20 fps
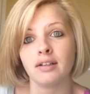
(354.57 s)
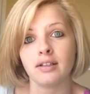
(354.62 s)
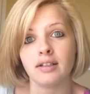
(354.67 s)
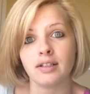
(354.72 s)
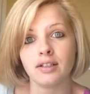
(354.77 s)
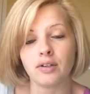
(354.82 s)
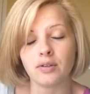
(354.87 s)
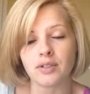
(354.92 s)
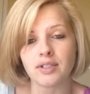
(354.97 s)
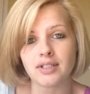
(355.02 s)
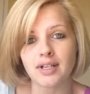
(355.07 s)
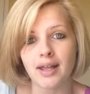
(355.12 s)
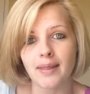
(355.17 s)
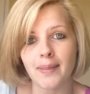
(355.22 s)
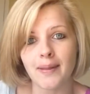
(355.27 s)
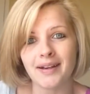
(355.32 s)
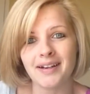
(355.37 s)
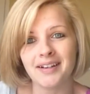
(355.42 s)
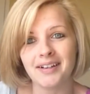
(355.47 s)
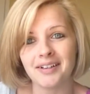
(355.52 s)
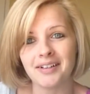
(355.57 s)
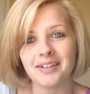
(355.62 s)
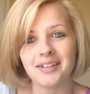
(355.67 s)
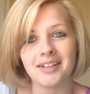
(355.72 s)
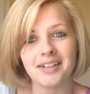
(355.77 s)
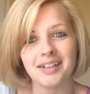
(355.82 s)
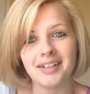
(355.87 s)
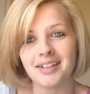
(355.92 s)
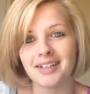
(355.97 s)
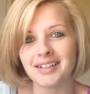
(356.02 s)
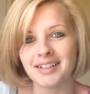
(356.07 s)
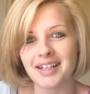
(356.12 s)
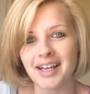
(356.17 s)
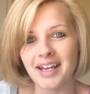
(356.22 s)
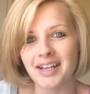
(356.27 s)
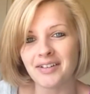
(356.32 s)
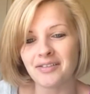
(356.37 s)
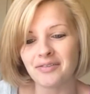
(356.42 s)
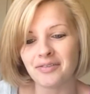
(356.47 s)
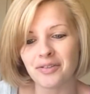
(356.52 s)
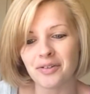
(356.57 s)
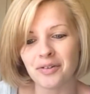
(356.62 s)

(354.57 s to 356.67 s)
It's not their life